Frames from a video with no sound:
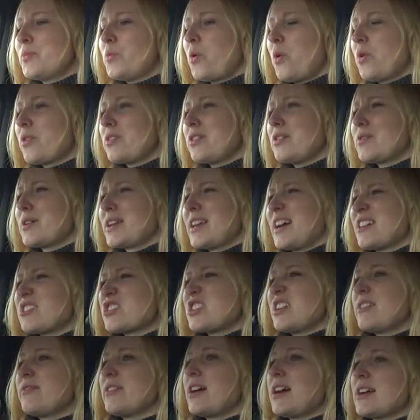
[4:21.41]
what you can
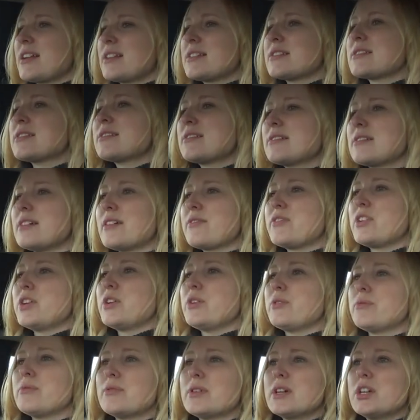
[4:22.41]
actually find if
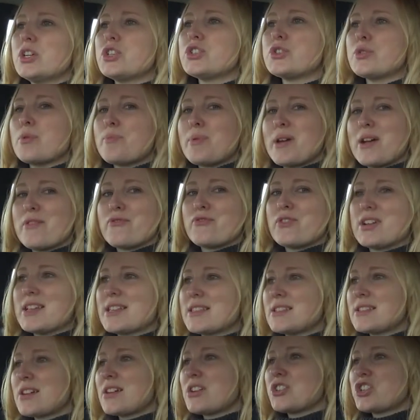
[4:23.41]
you do a bit of
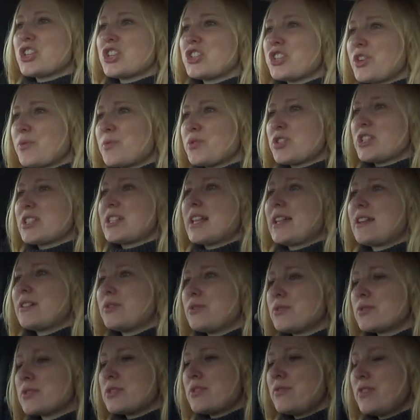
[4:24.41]
research and don't just let
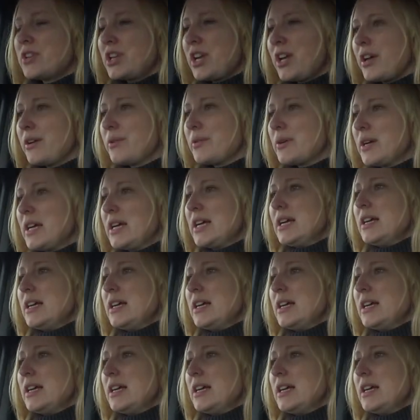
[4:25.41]
it auto renew.